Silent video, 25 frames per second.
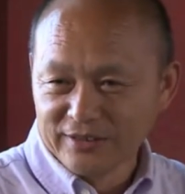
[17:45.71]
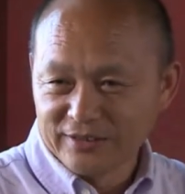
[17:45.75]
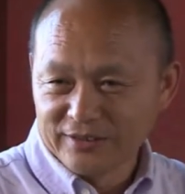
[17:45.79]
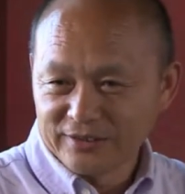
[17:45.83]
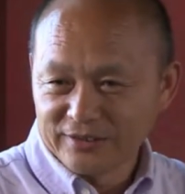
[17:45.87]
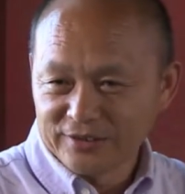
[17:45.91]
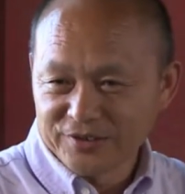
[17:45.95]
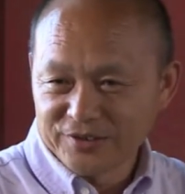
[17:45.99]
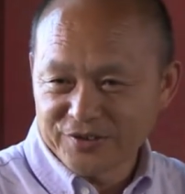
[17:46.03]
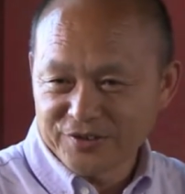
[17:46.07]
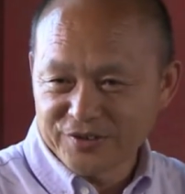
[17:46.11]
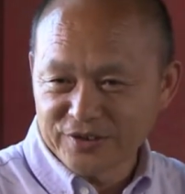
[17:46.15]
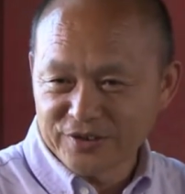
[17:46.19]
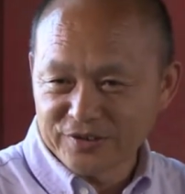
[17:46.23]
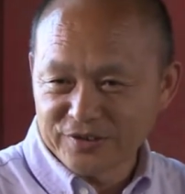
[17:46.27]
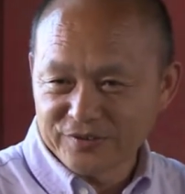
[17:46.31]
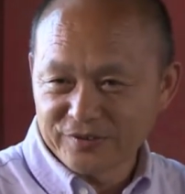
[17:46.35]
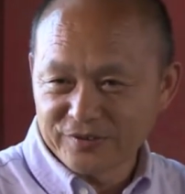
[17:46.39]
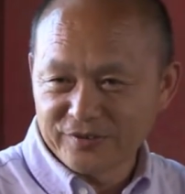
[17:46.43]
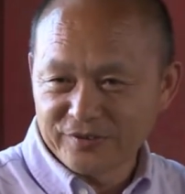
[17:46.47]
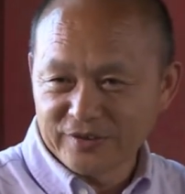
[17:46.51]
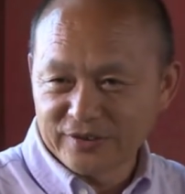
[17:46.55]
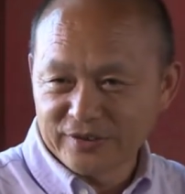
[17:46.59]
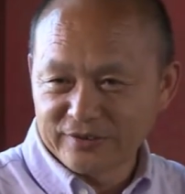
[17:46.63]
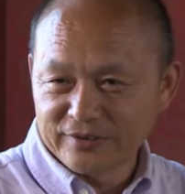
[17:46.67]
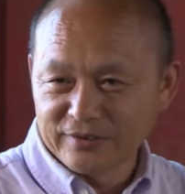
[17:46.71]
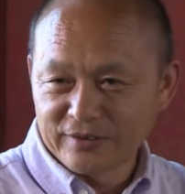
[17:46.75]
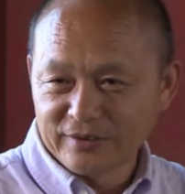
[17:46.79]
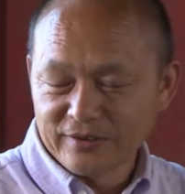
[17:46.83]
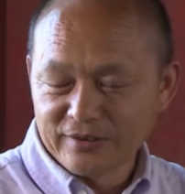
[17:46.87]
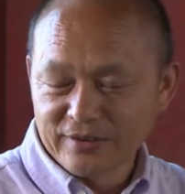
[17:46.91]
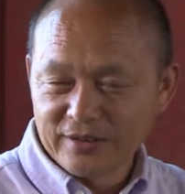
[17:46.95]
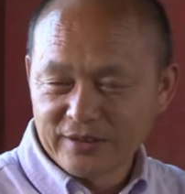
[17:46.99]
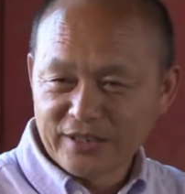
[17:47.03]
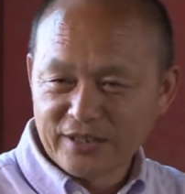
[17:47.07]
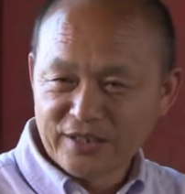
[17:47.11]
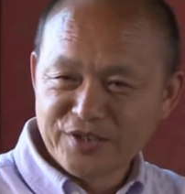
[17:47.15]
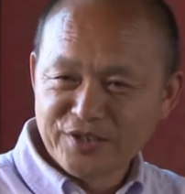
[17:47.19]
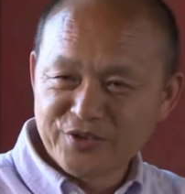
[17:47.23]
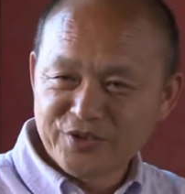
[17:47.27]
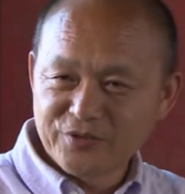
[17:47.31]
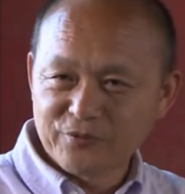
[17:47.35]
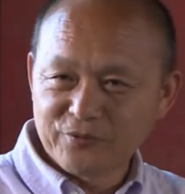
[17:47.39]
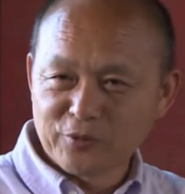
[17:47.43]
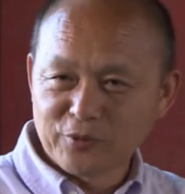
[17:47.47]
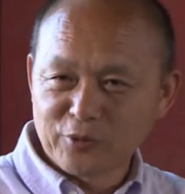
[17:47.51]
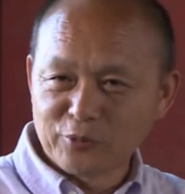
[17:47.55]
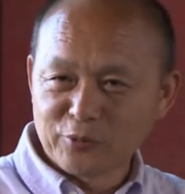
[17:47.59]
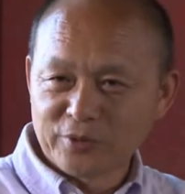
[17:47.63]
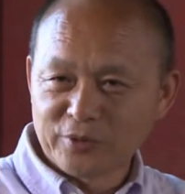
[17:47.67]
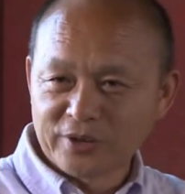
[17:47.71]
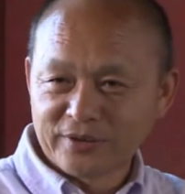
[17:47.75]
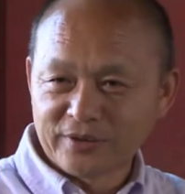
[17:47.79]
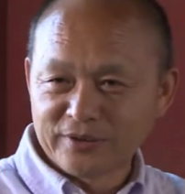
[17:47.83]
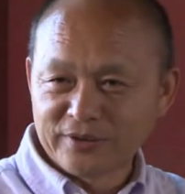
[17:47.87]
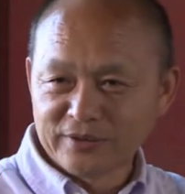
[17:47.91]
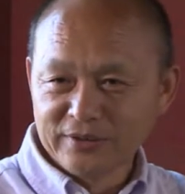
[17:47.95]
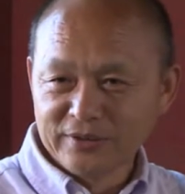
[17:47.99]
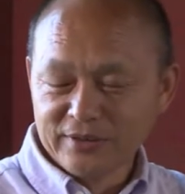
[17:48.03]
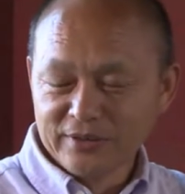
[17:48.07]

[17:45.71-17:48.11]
It said that henceforward,